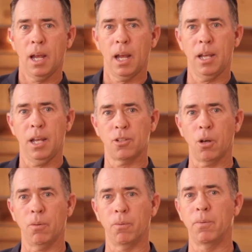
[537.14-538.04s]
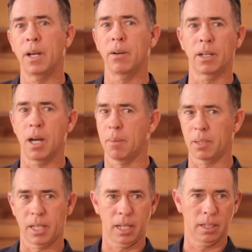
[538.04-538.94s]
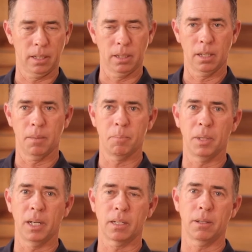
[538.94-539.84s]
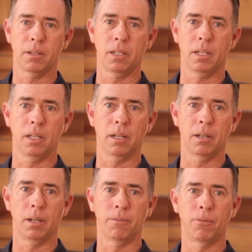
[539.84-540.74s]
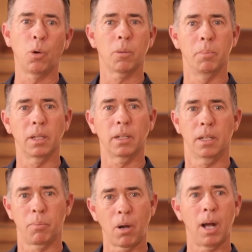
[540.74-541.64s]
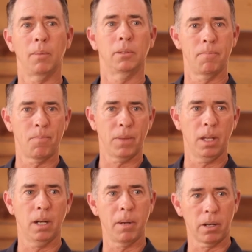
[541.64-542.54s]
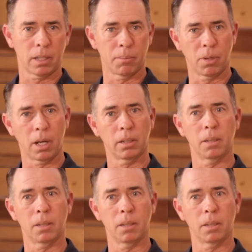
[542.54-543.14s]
it's all very complicated, but the affordability problem in America broadly,